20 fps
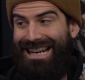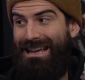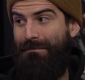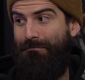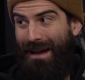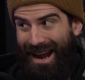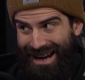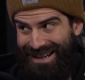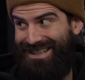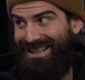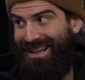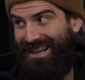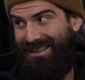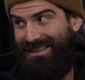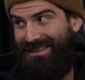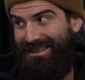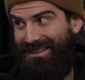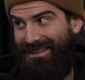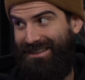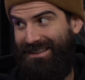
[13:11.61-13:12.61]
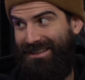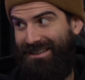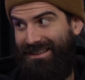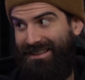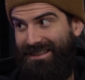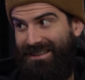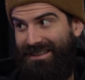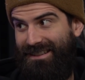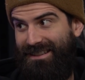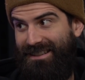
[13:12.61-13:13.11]
it better. Which
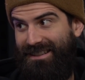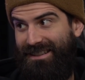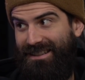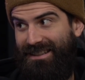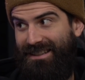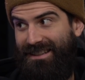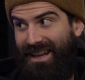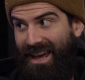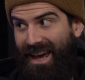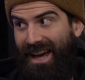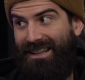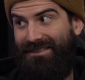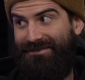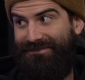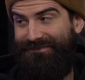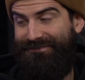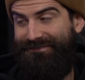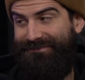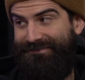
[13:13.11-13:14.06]
is good. Yeah. Yeah,